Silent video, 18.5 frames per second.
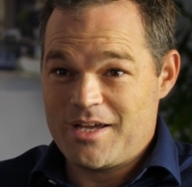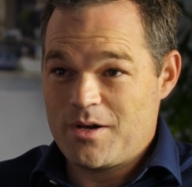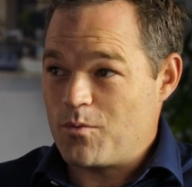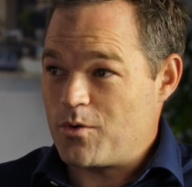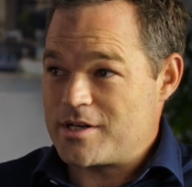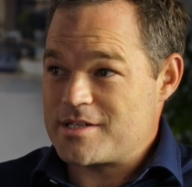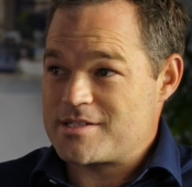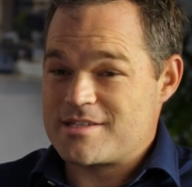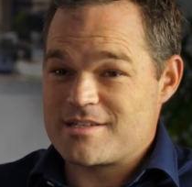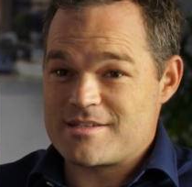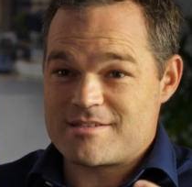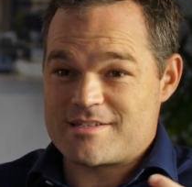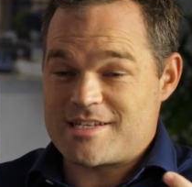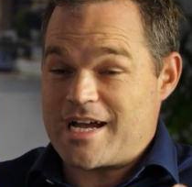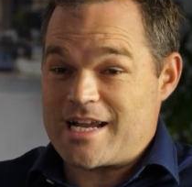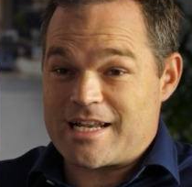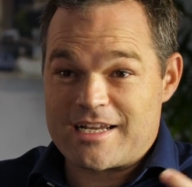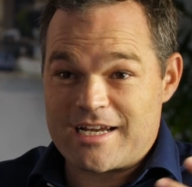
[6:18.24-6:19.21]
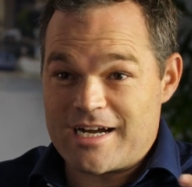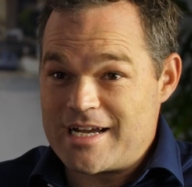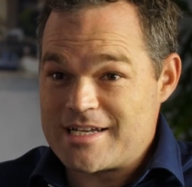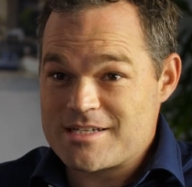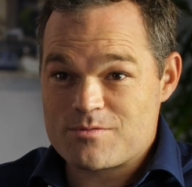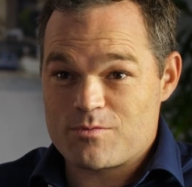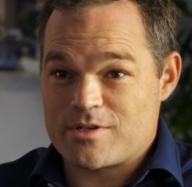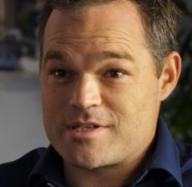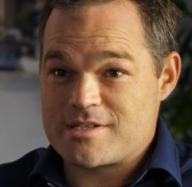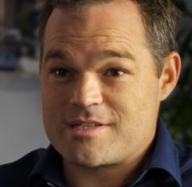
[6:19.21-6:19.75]
What is the
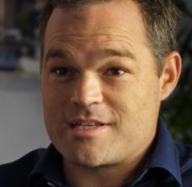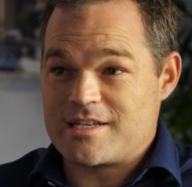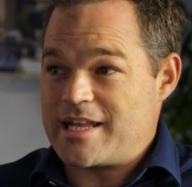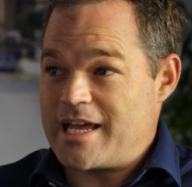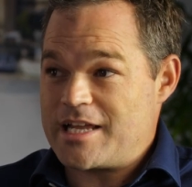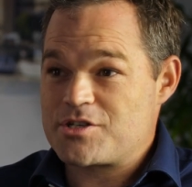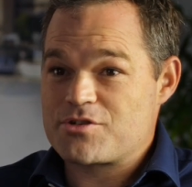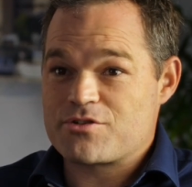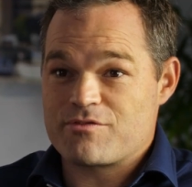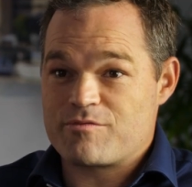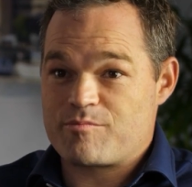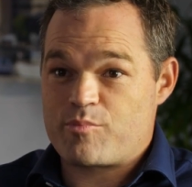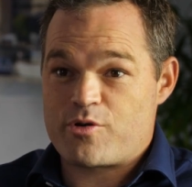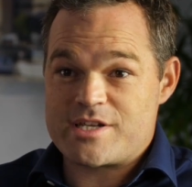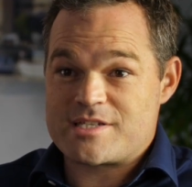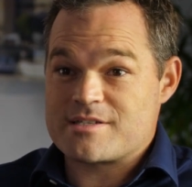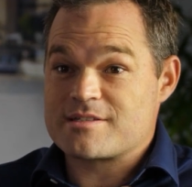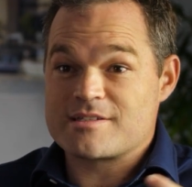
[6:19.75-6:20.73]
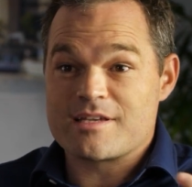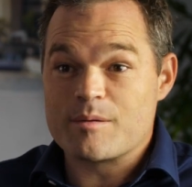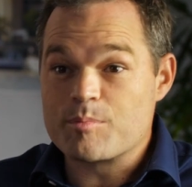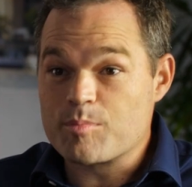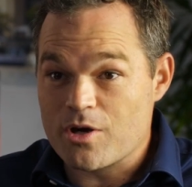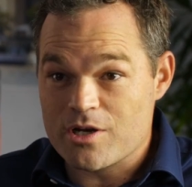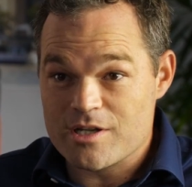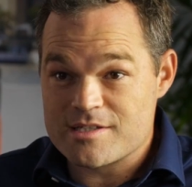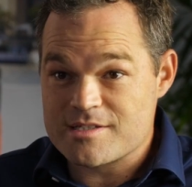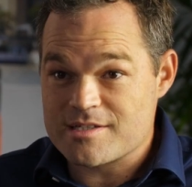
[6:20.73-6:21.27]
zeitgeist? What is the nature of present day
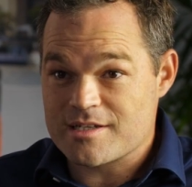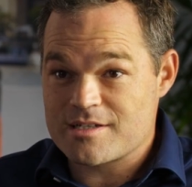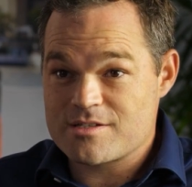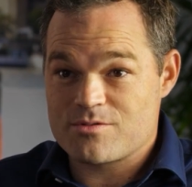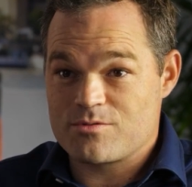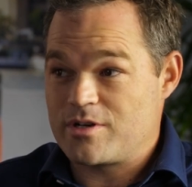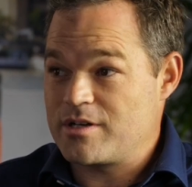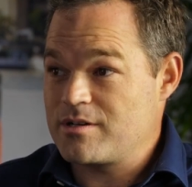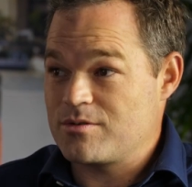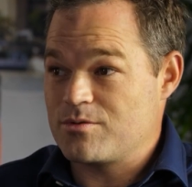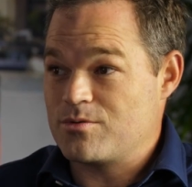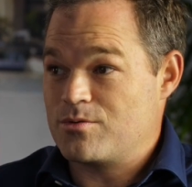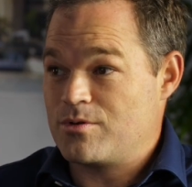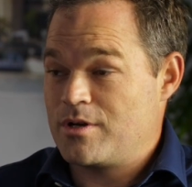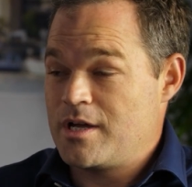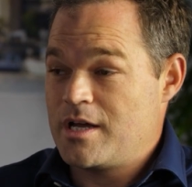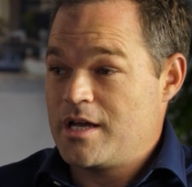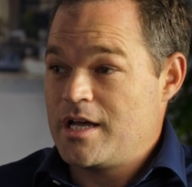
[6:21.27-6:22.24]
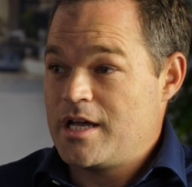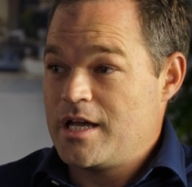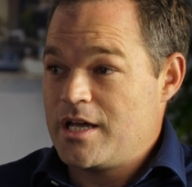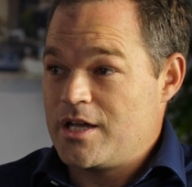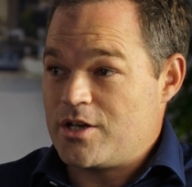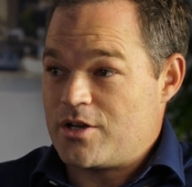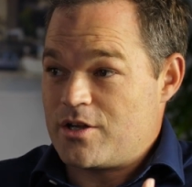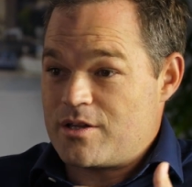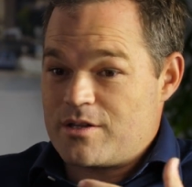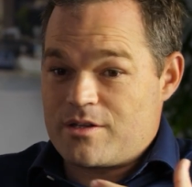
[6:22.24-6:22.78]
politics or
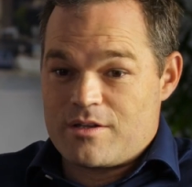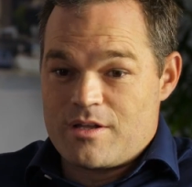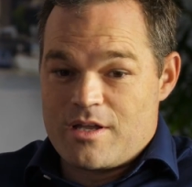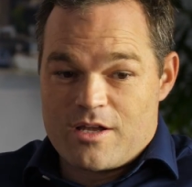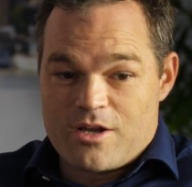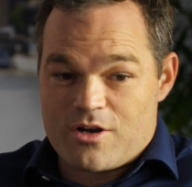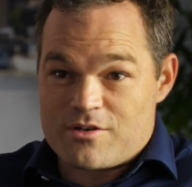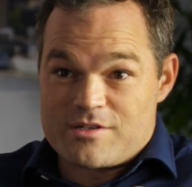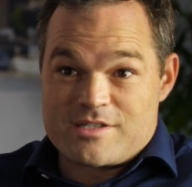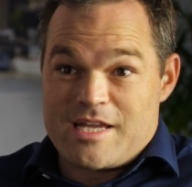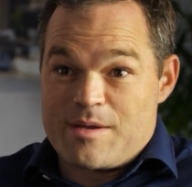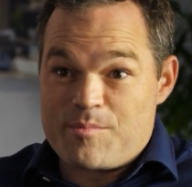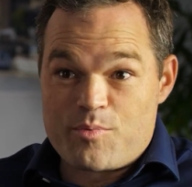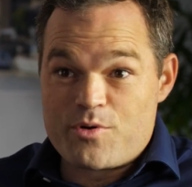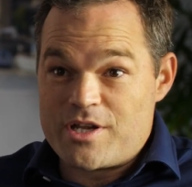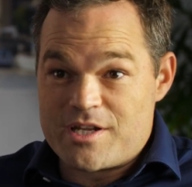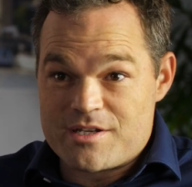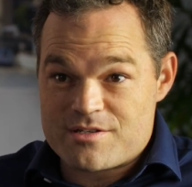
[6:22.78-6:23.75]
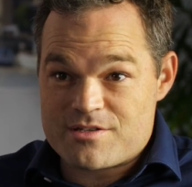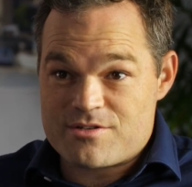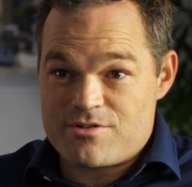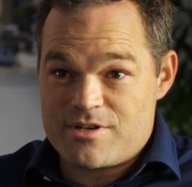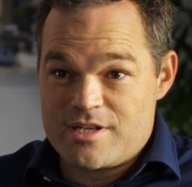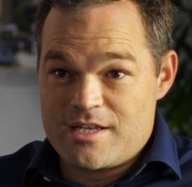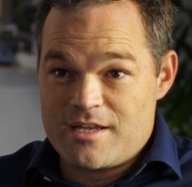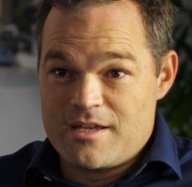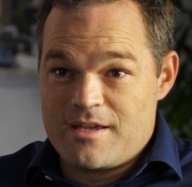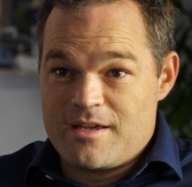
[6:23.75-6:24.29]
contemporary
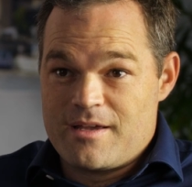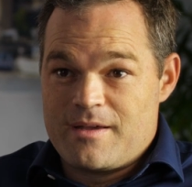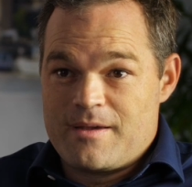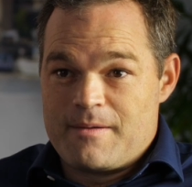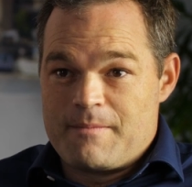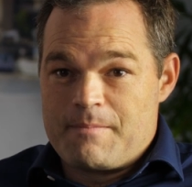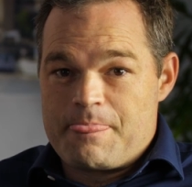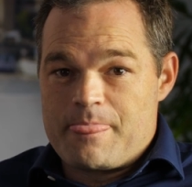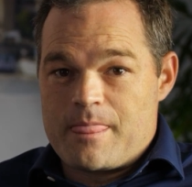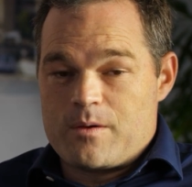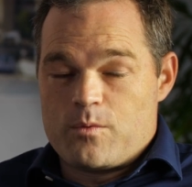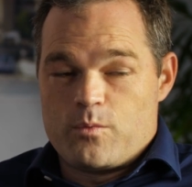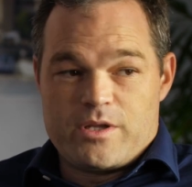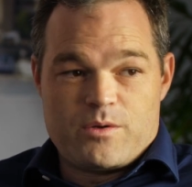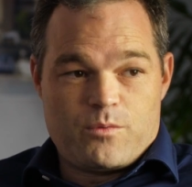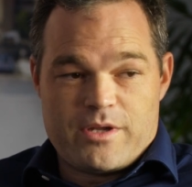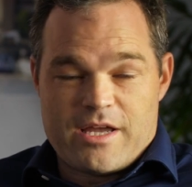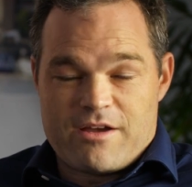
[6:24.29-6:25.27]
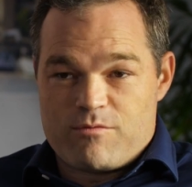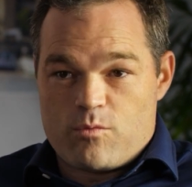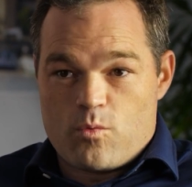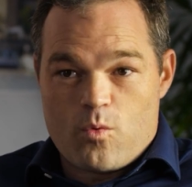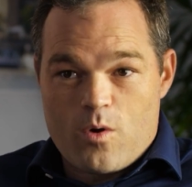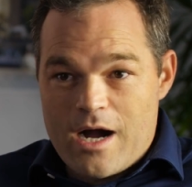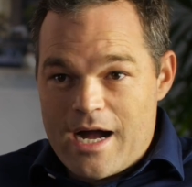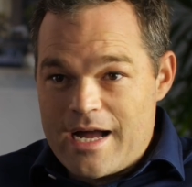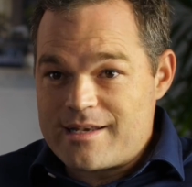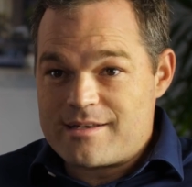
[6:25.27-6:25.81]
history? We have
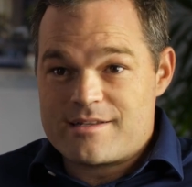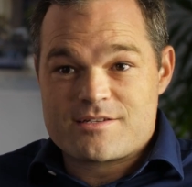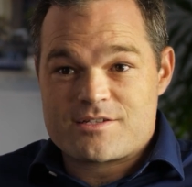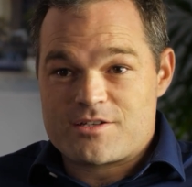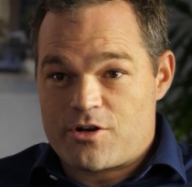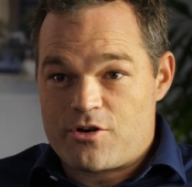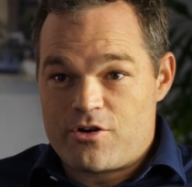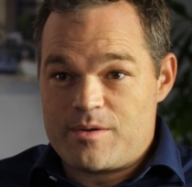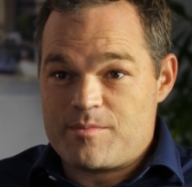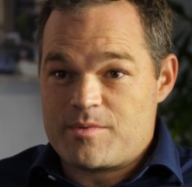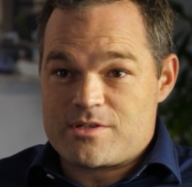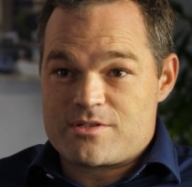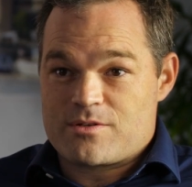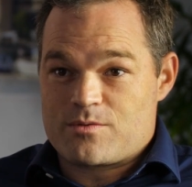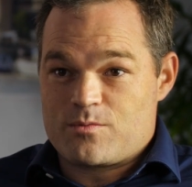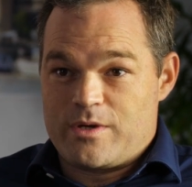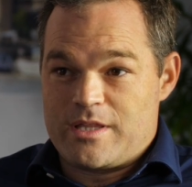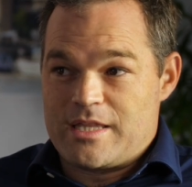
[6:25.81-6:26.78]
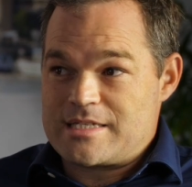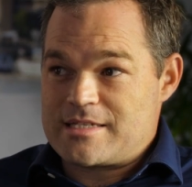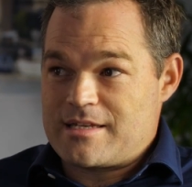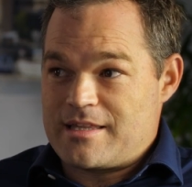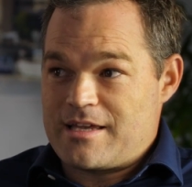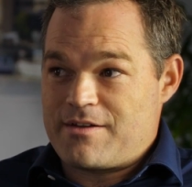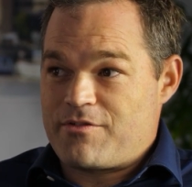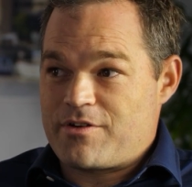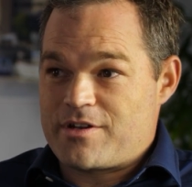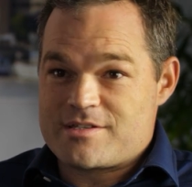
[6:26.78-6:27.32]
wide disagreements on whether South
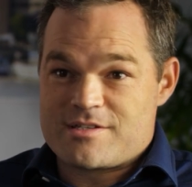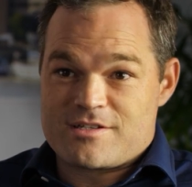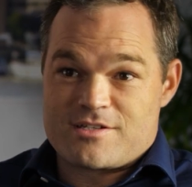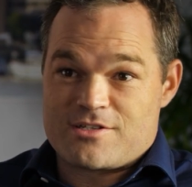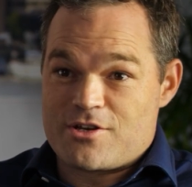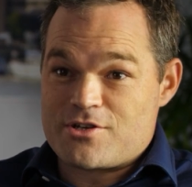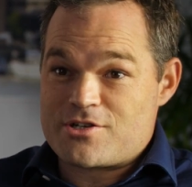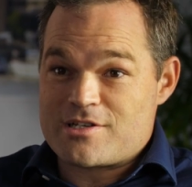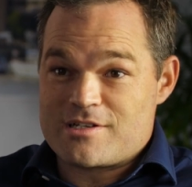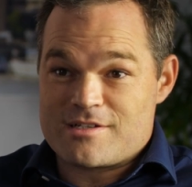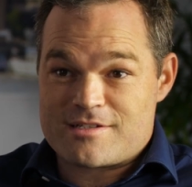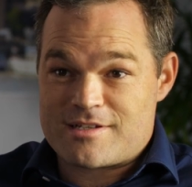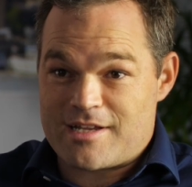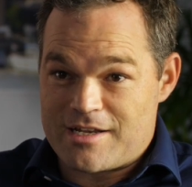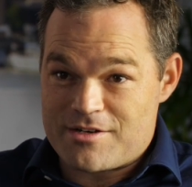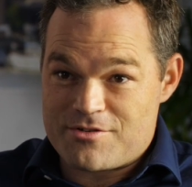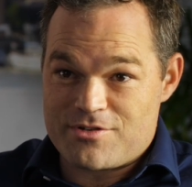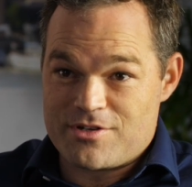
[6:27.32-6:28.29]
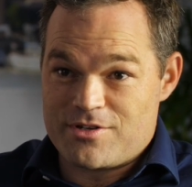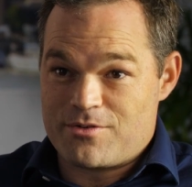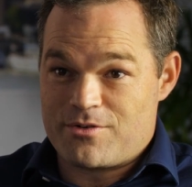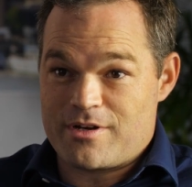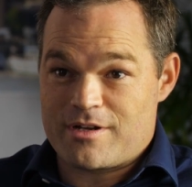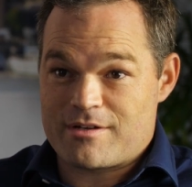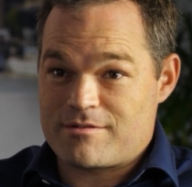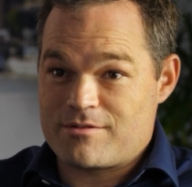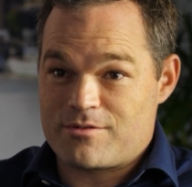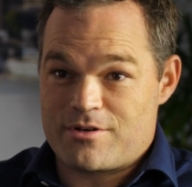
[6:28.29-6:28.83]
Africa is a socialist country or
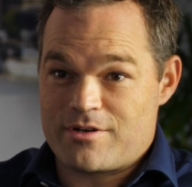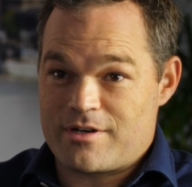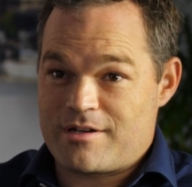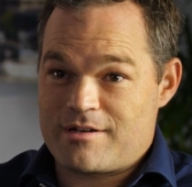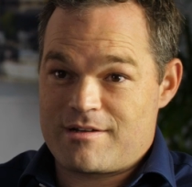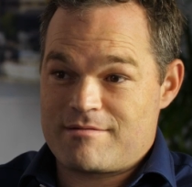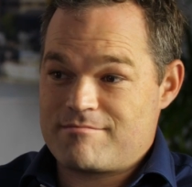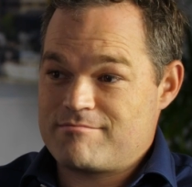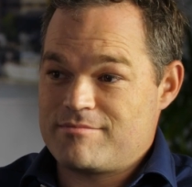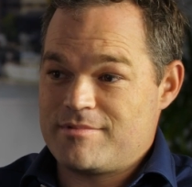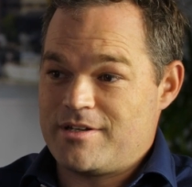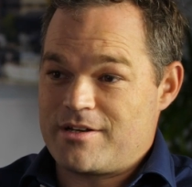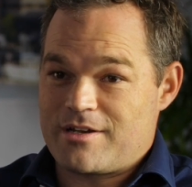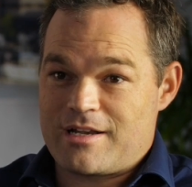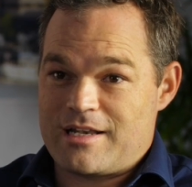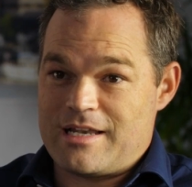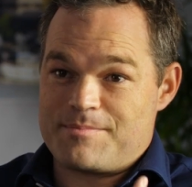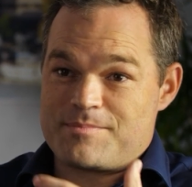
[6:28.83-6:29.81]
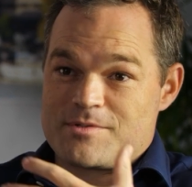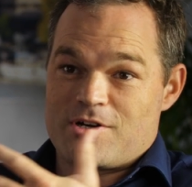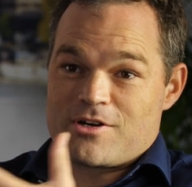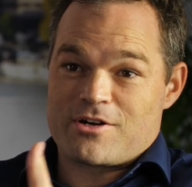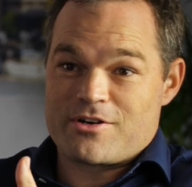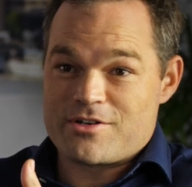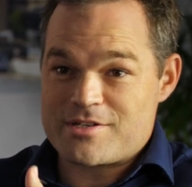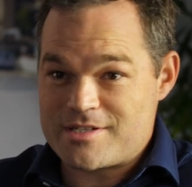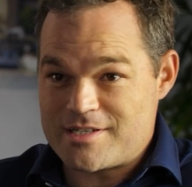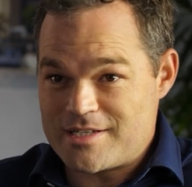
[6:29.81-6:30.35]
a
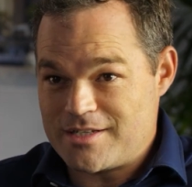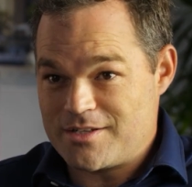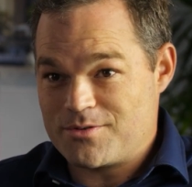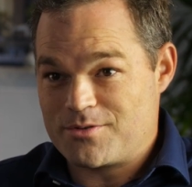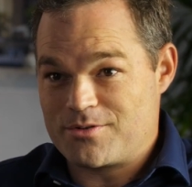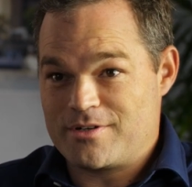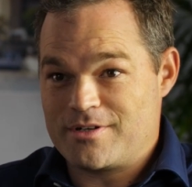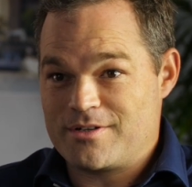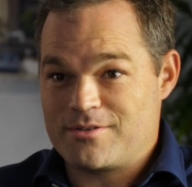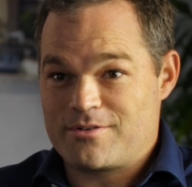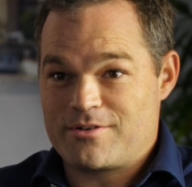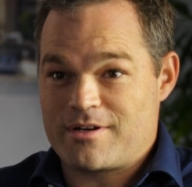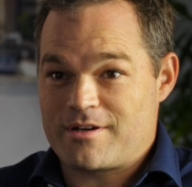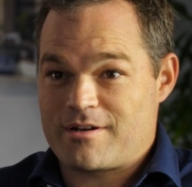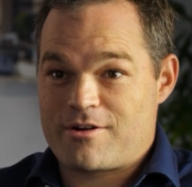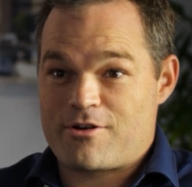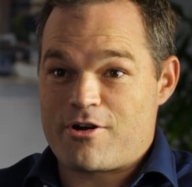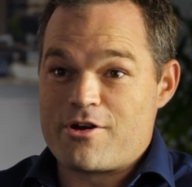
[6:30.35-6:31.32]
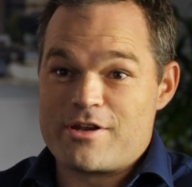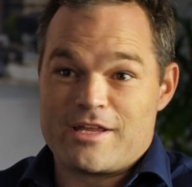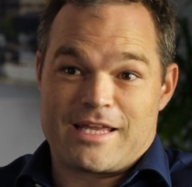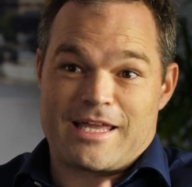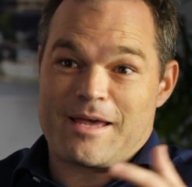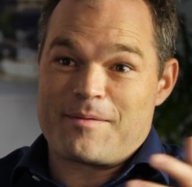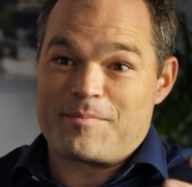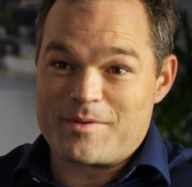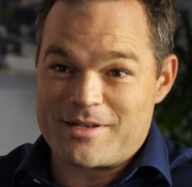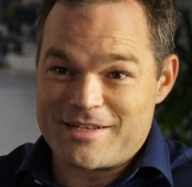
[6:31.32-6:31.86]
kleptocracy or a crony
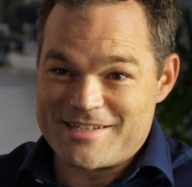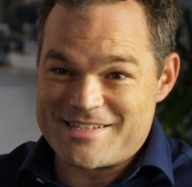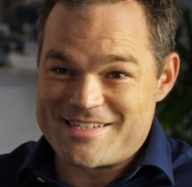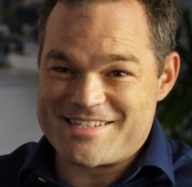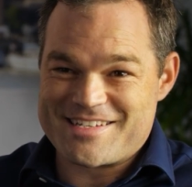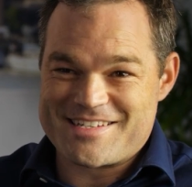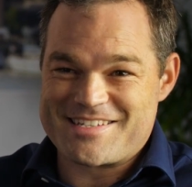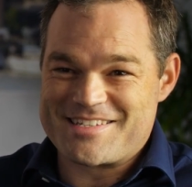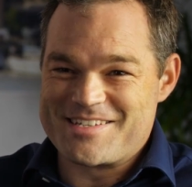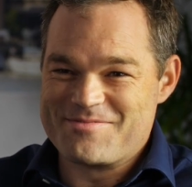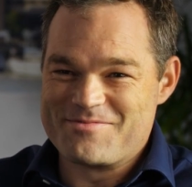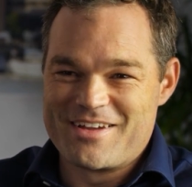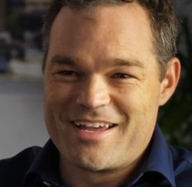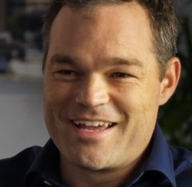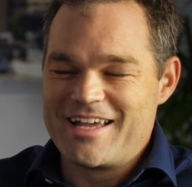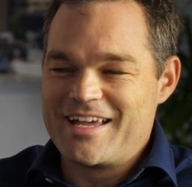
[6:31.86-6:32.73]
capitalist system.